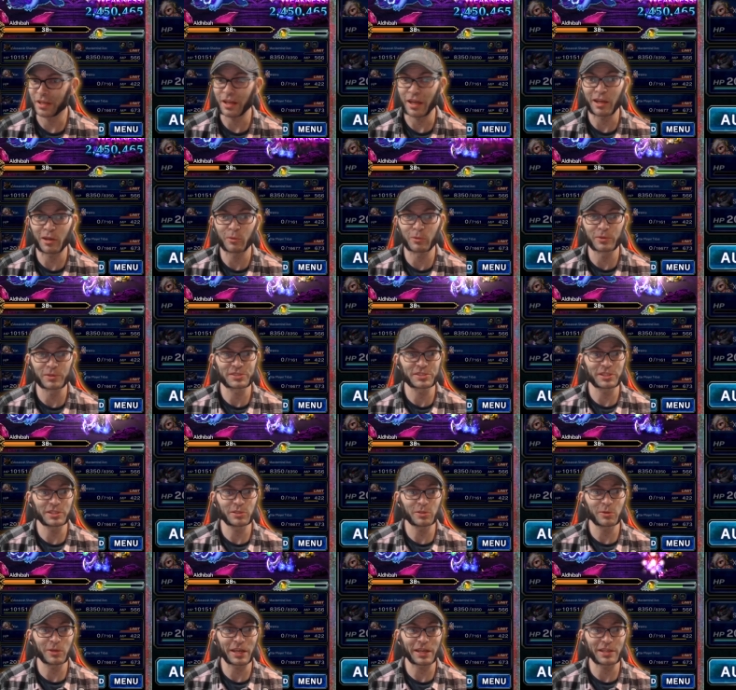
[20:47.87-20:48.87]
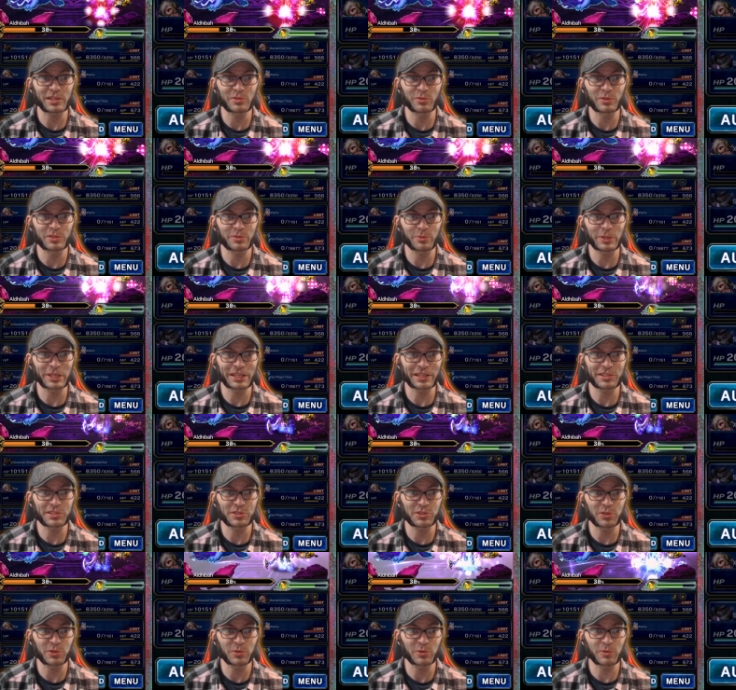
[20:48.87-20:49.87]
And I will see you guys once we
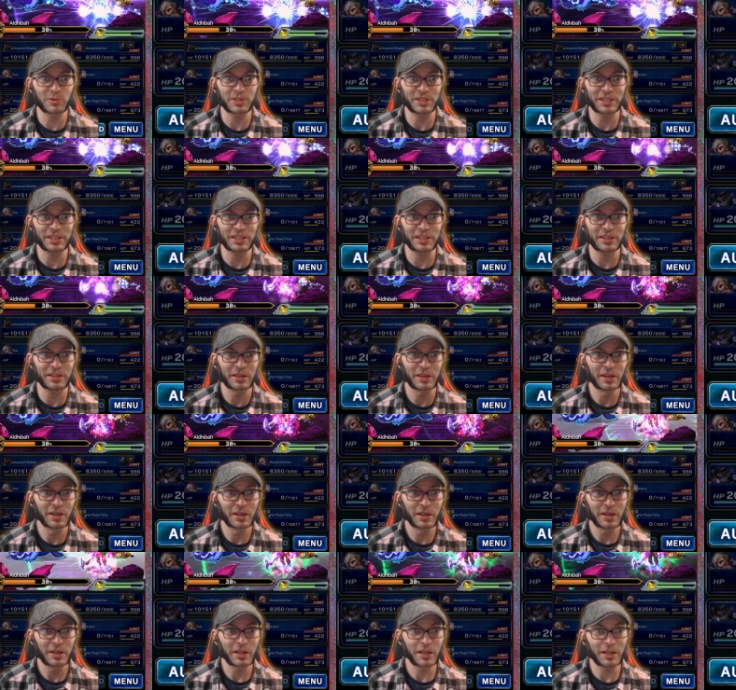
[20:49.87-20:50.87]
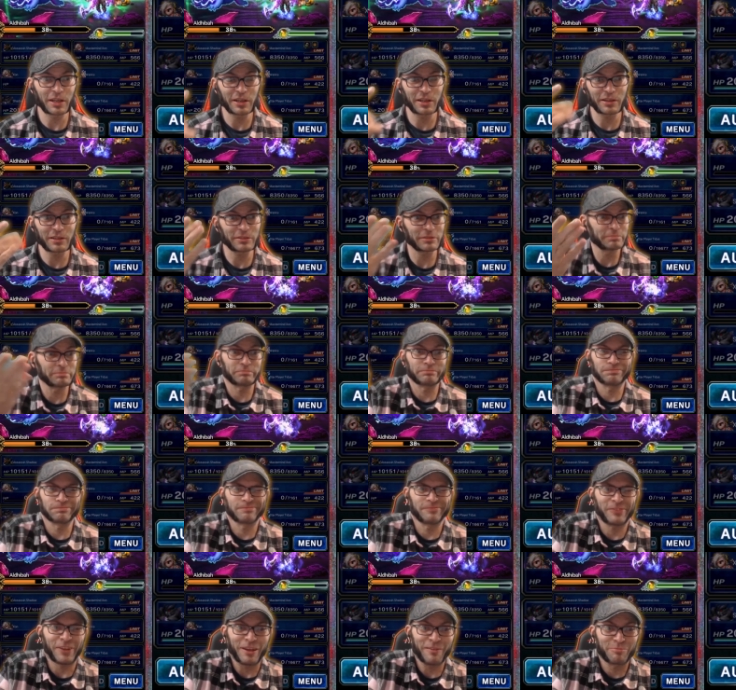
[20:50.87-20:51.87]
get to the 5%,
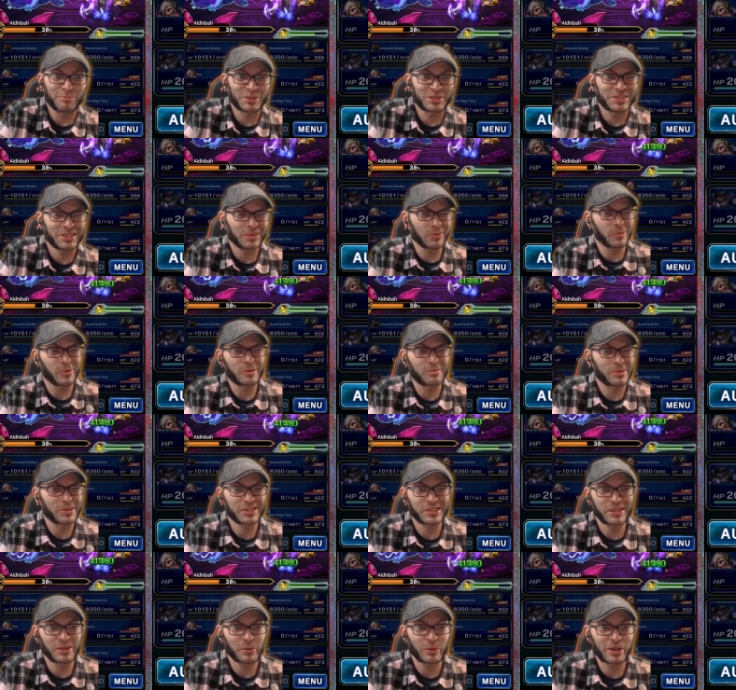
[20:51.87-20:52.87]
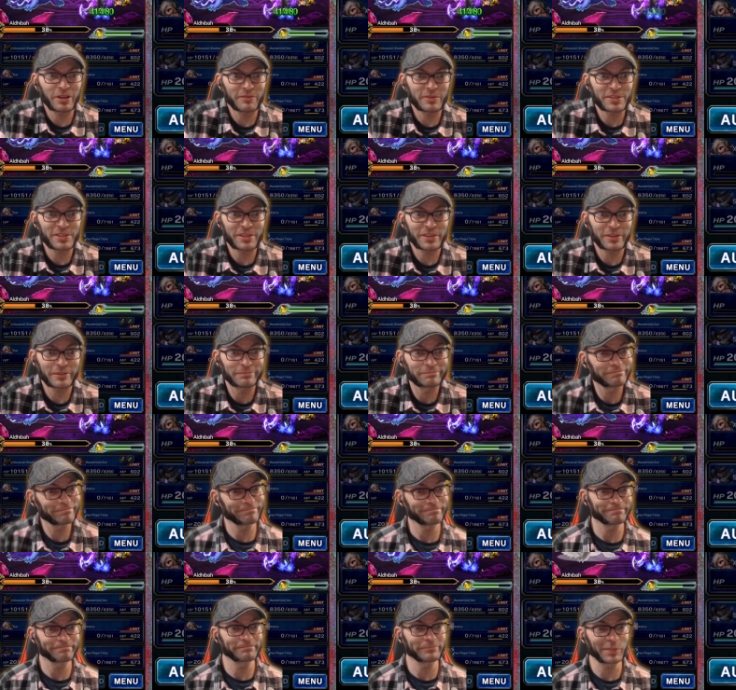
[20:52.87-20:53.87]
1%, whatever's there.
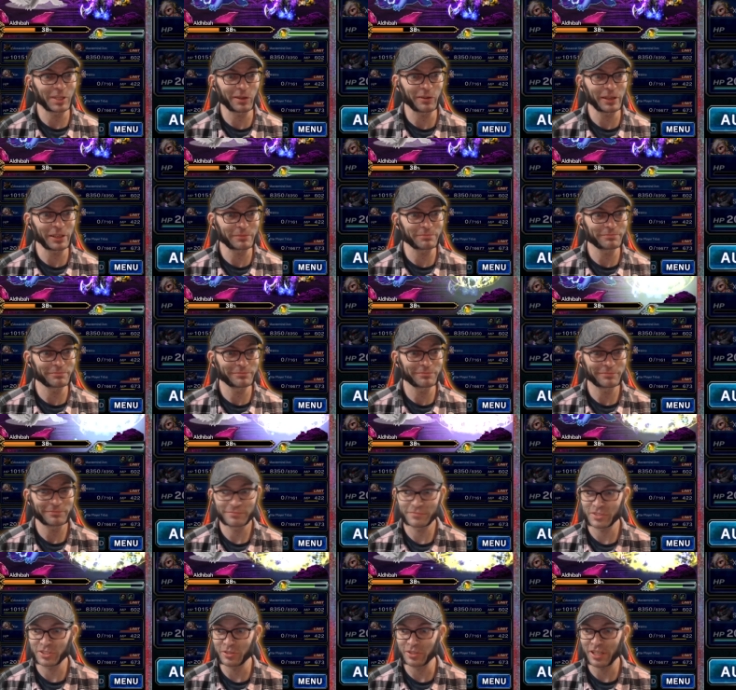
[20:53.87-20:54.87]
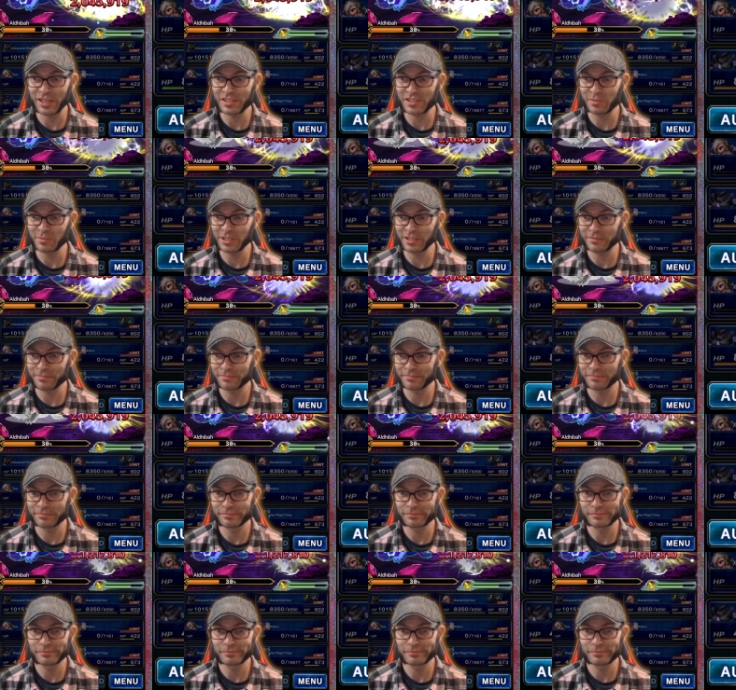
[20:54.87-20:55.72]
Alright, see you guys in a minute.